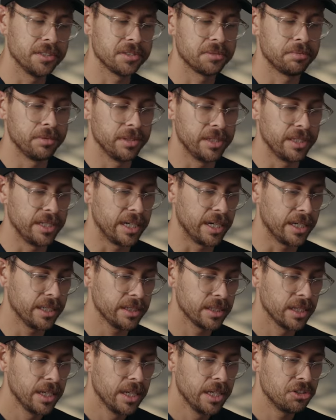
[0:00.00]
looks really
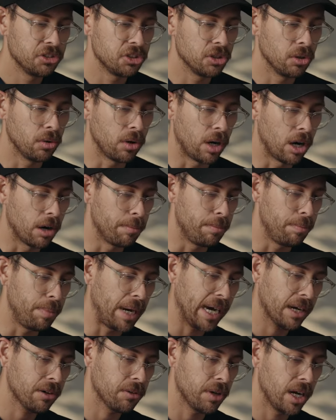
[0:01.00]
nice. So our
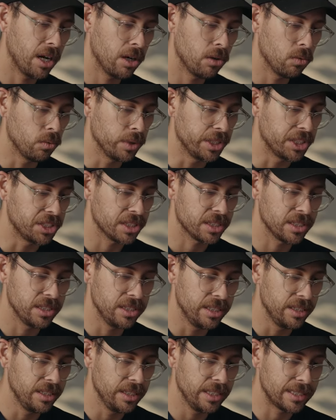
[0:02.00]
background, we just
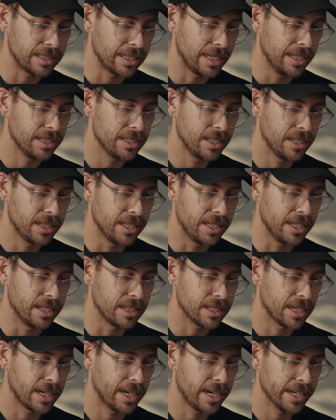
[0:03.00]
literally tinted the
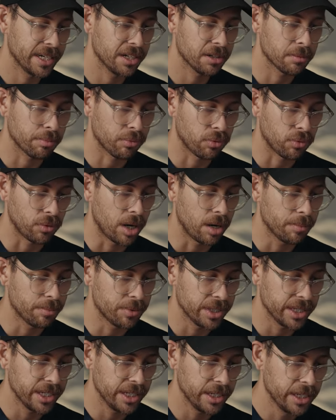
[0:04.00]
entire
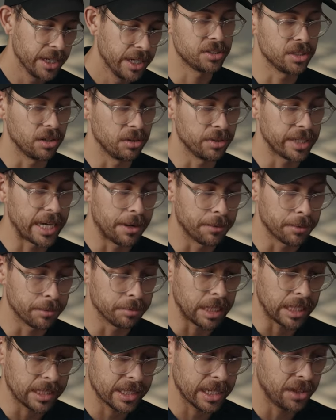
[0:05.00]
property. So yeah, we
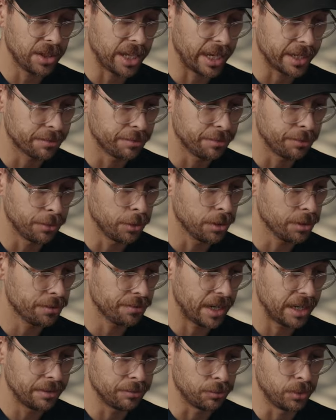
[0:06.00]
blacked out like 4 or
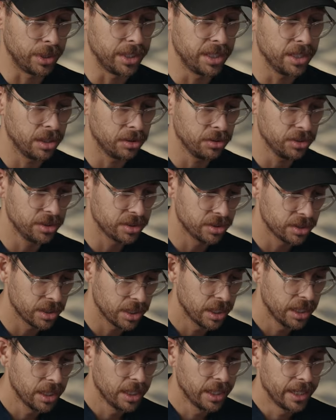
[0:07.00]
5 windows,
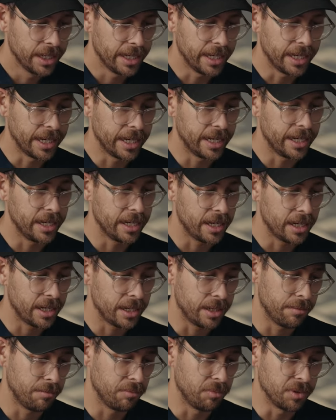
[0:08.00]
and
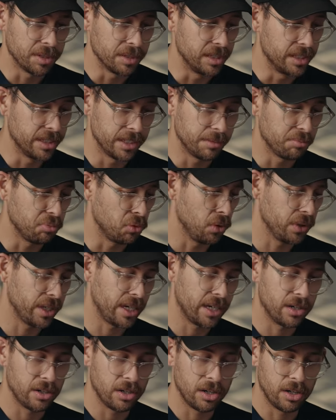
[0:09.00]
we literally pulled
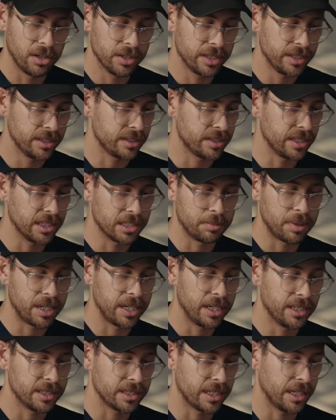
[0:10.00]
out all these
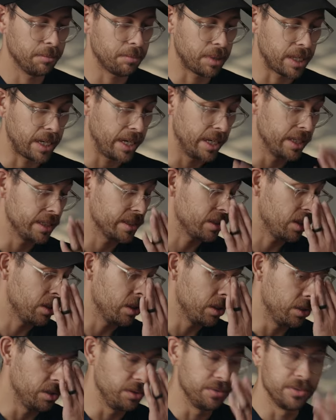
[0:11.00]
6x, 8x, all
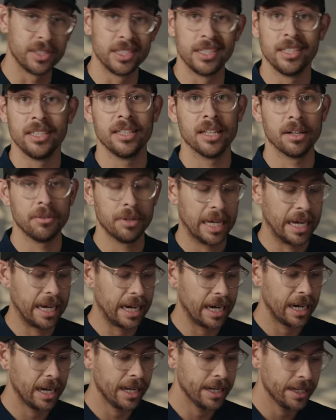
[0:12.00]
the duvetine that we
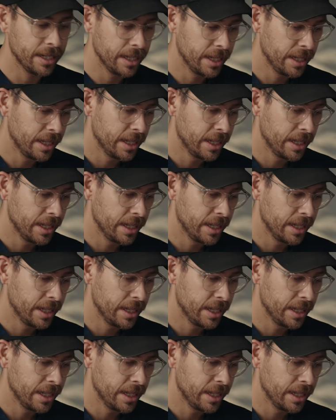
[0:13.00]
had.